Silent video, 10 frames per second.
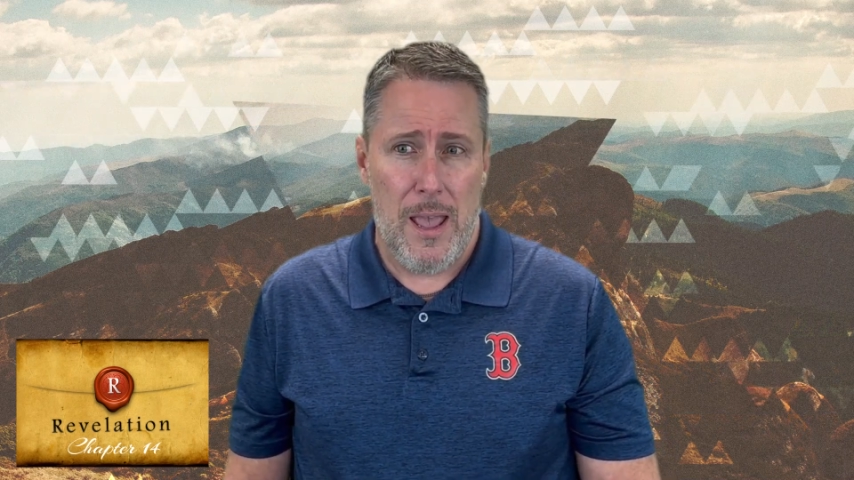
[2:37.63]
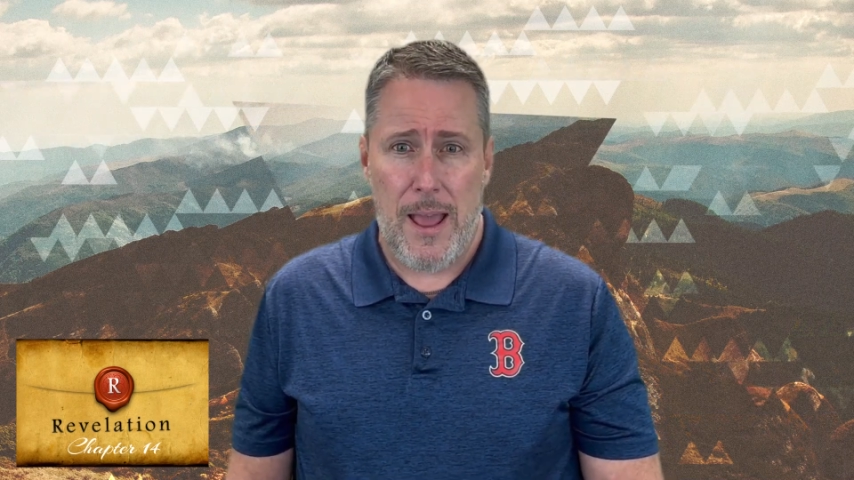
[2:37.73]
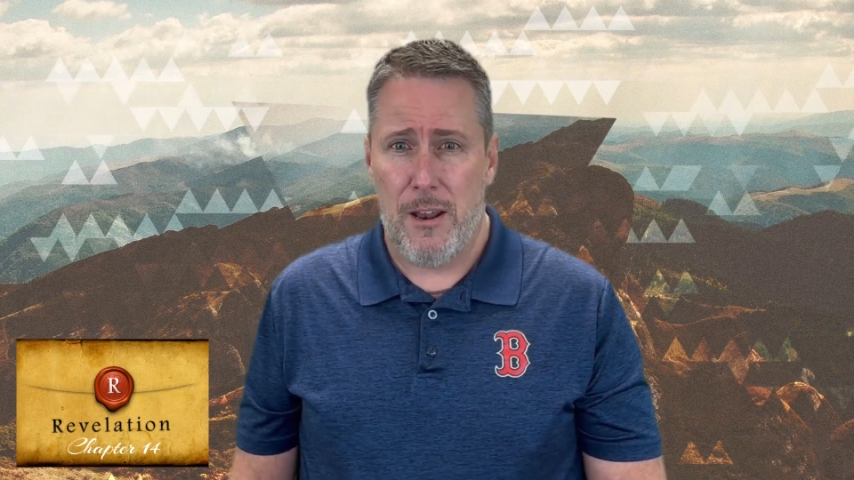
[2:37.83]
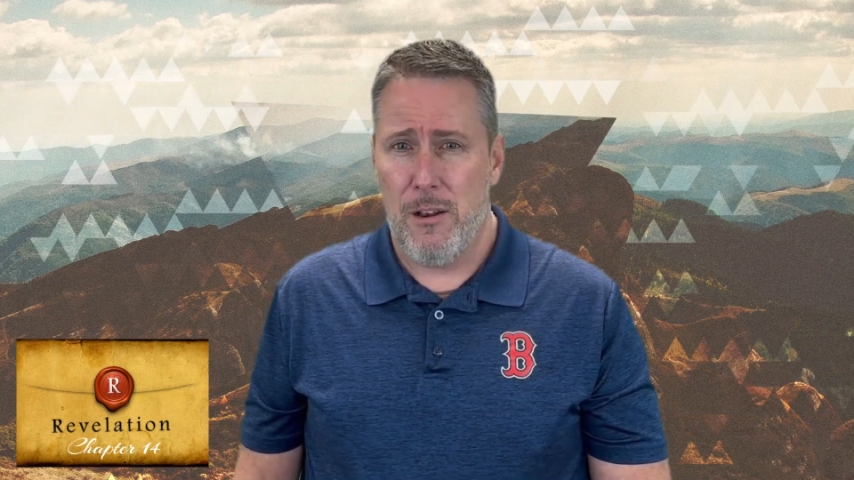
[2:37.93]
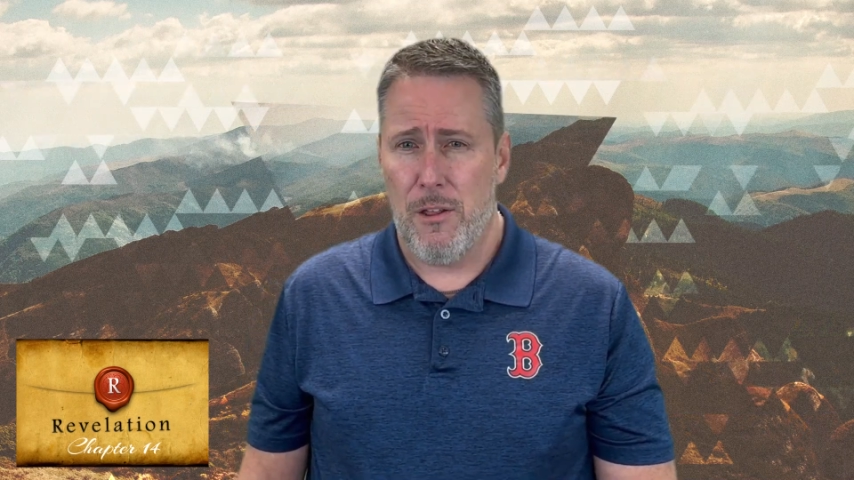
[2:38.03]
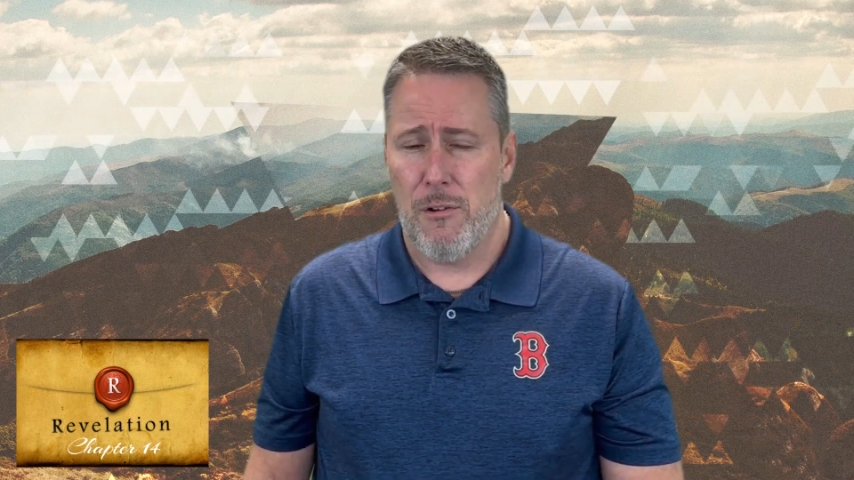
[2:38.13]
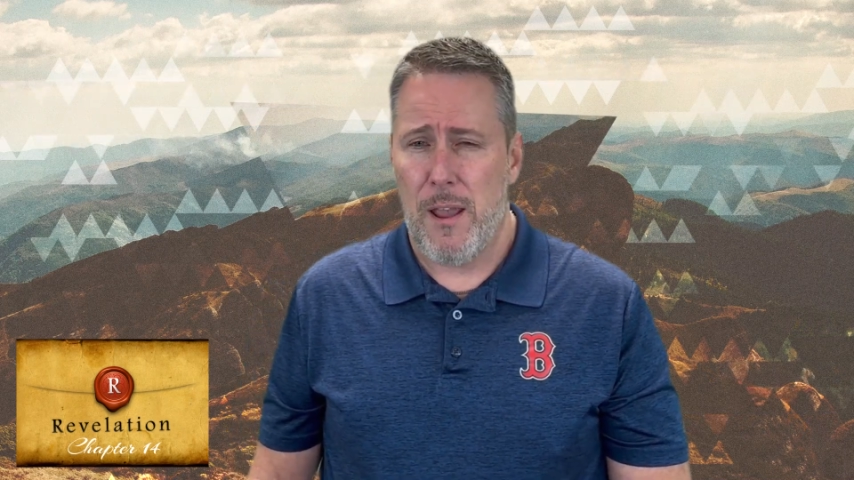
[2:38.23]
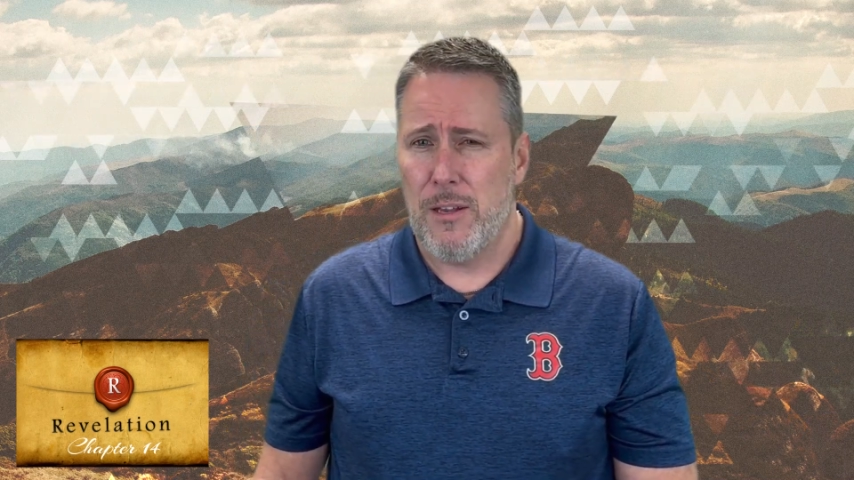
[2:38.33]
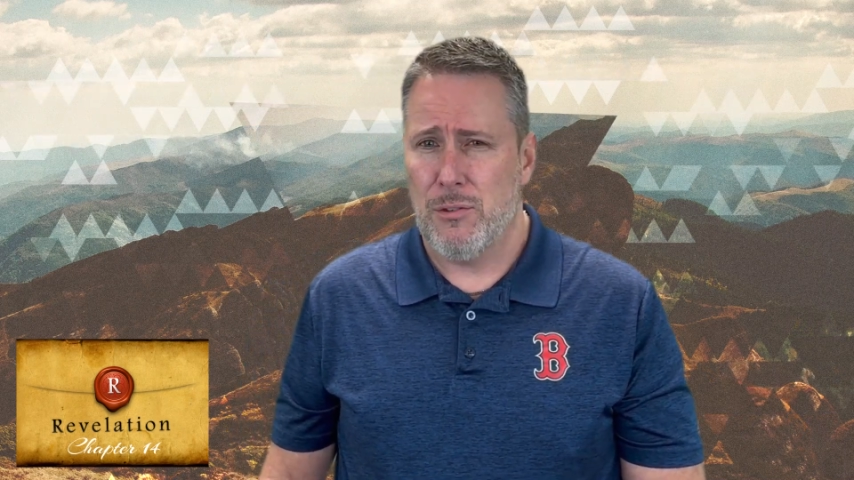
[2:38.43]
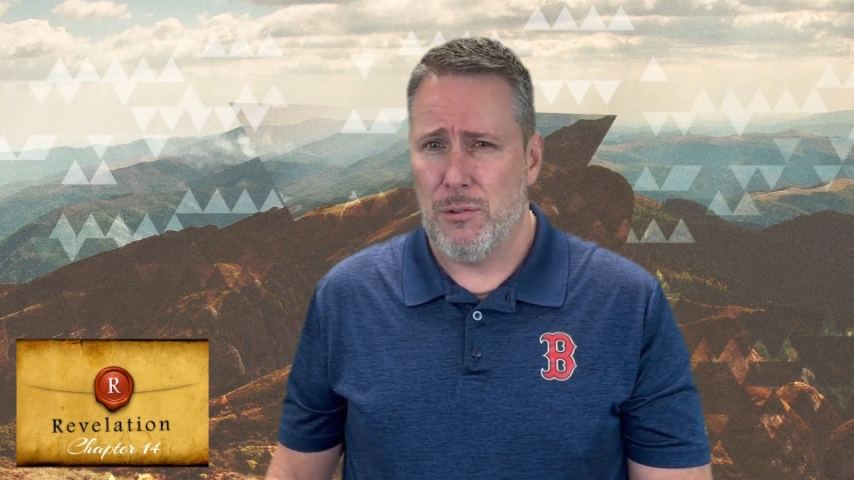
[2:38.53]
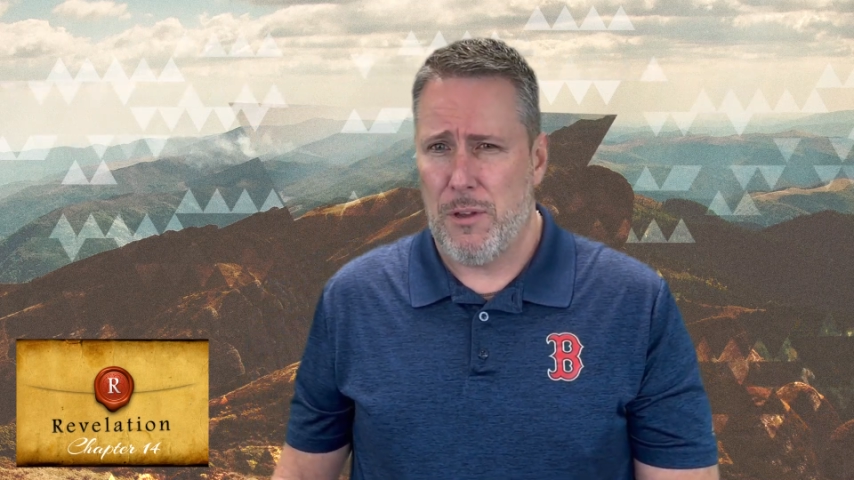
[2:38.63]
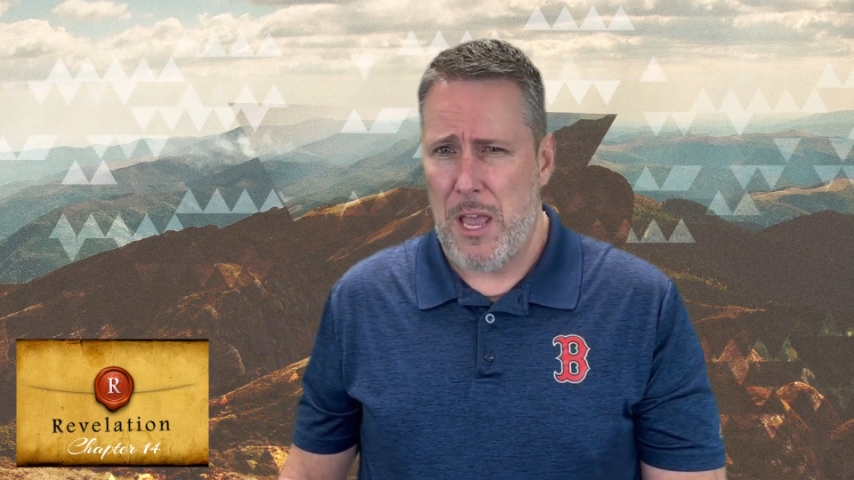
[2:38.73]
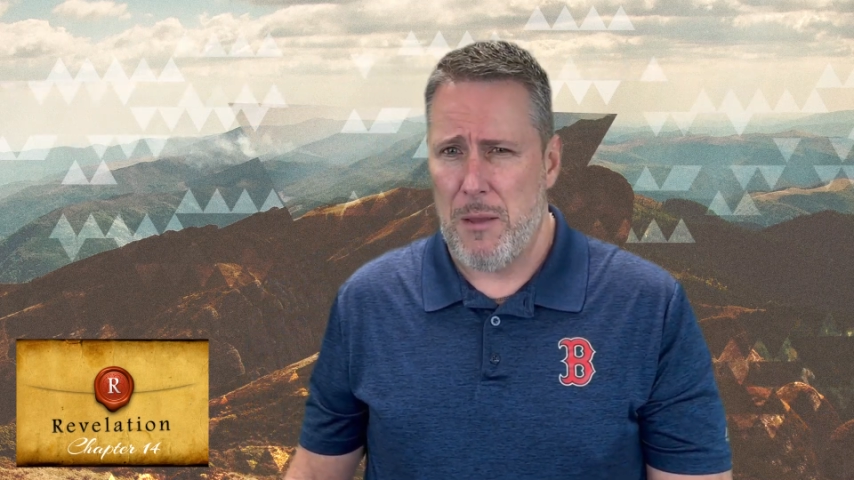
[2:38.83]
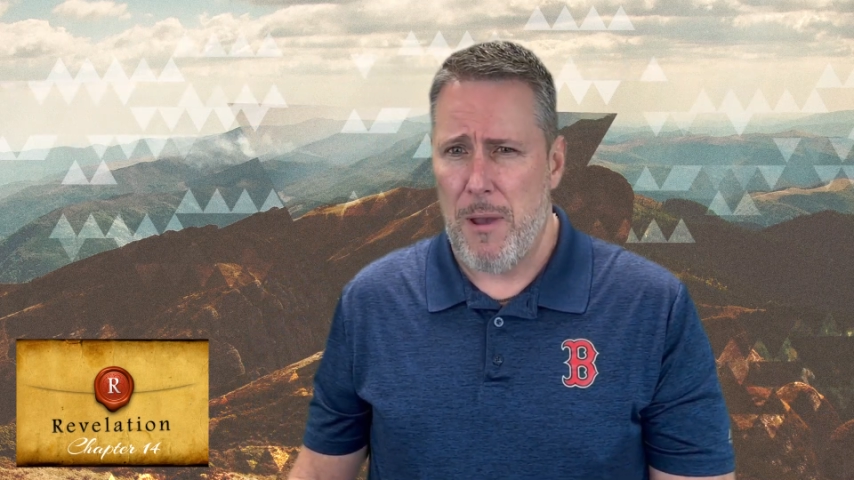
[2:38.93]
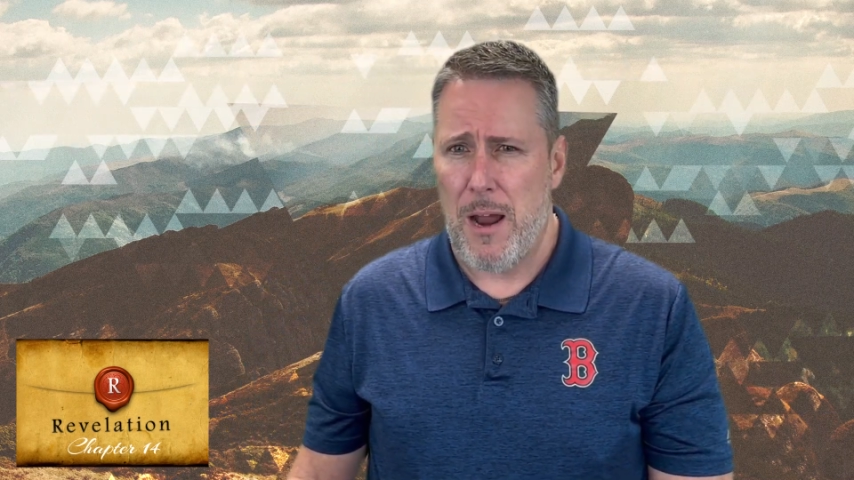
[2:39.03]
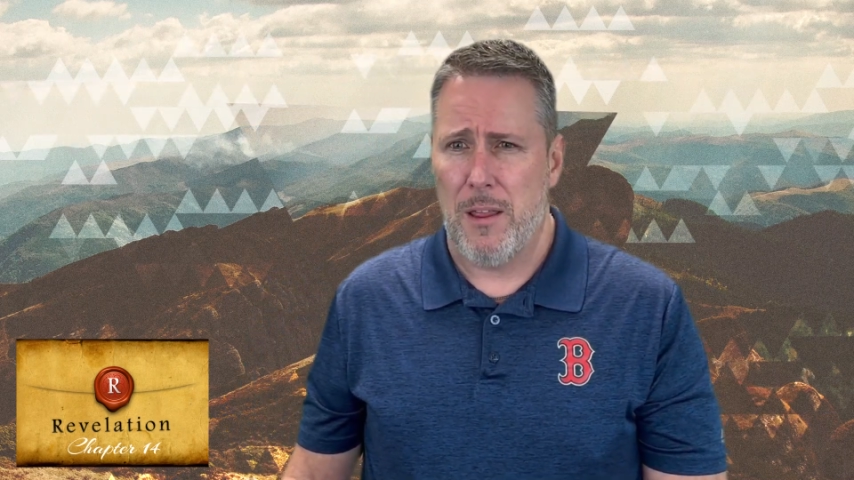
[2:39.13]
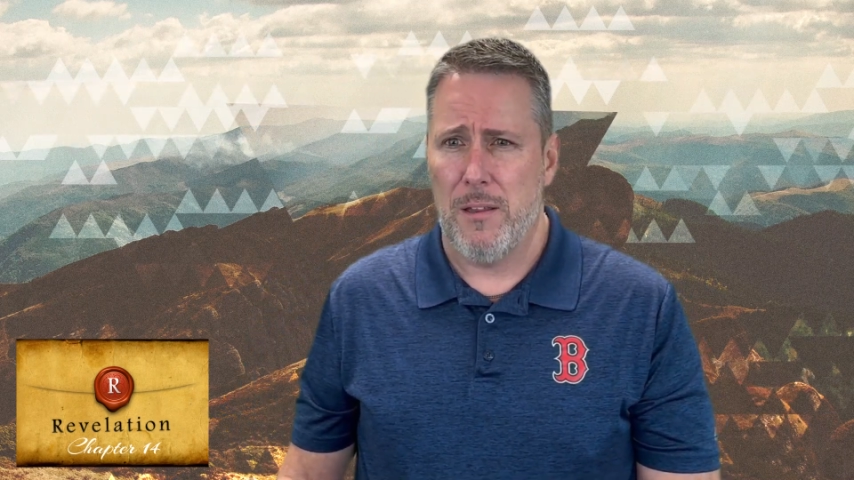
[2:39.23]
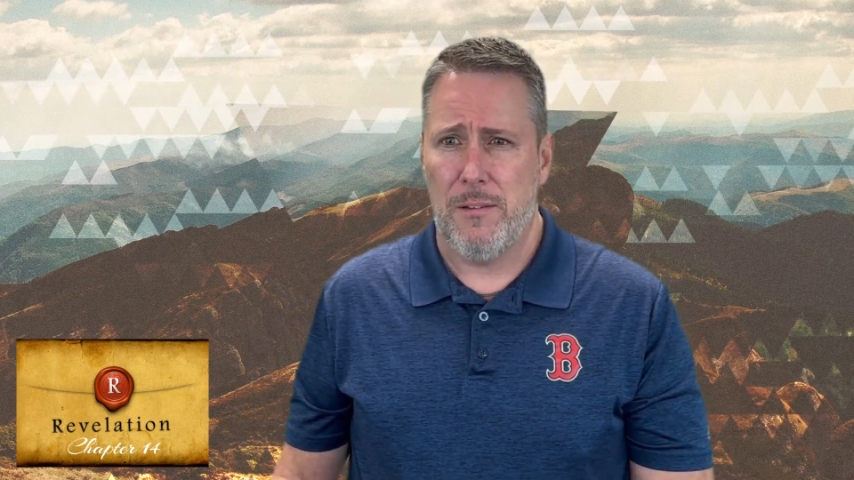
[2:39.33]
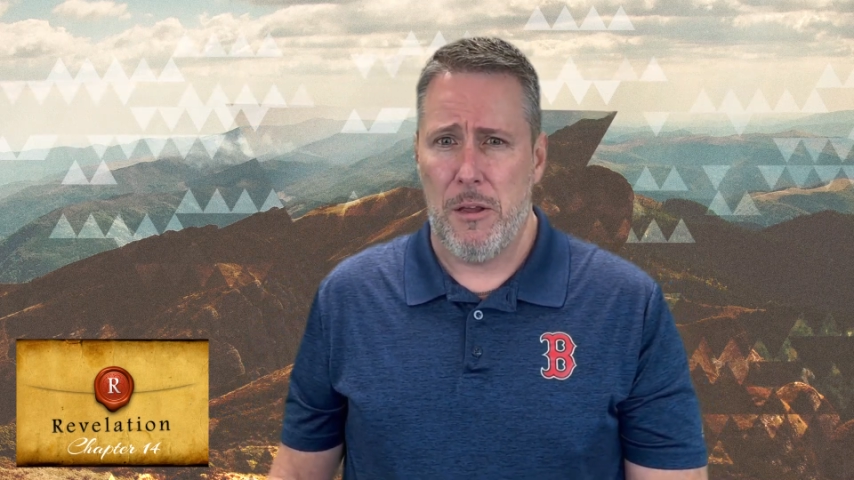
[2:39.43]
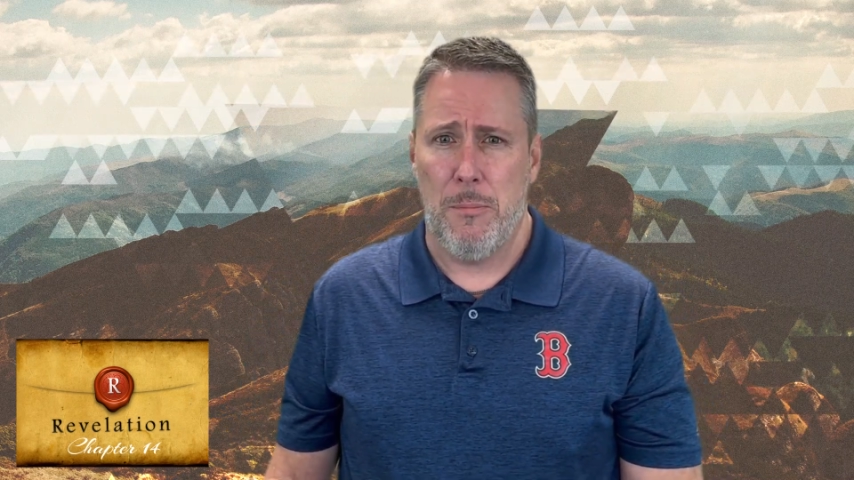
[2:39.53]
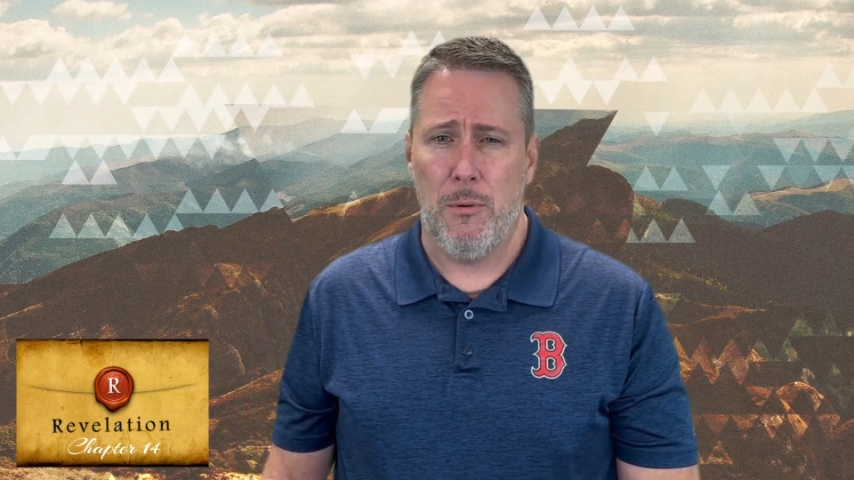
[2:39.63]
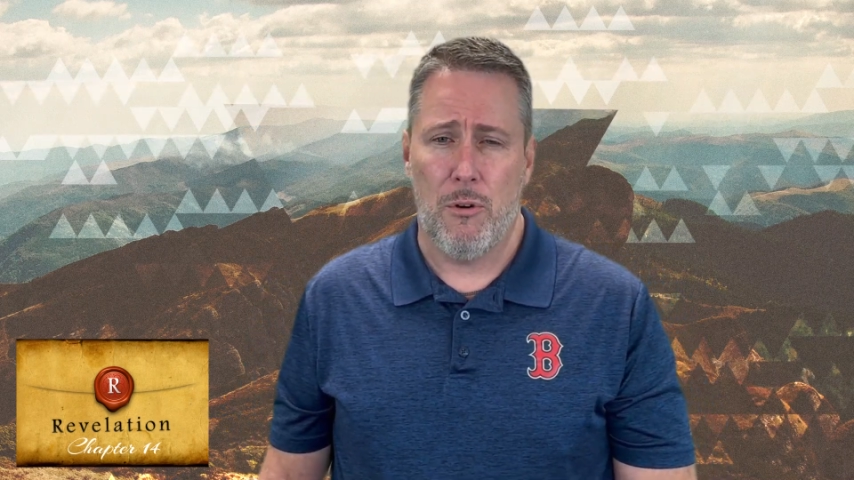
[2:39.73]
And another angel came out of the temple,